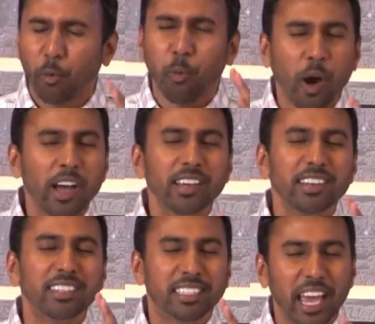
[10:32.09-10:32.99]

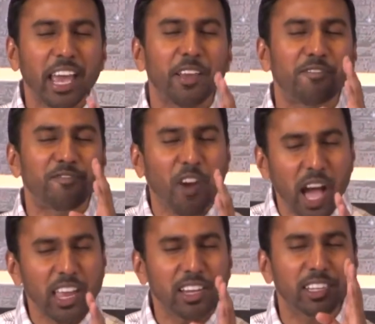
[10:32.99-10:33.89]
one day
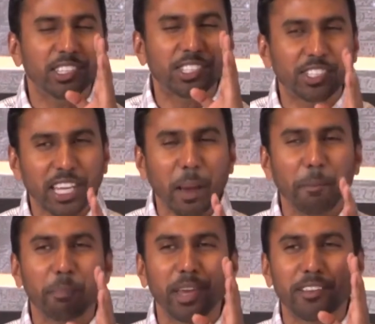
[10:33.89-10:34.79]
finally
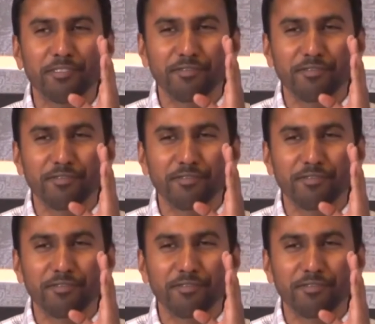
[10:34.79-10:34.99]
stepping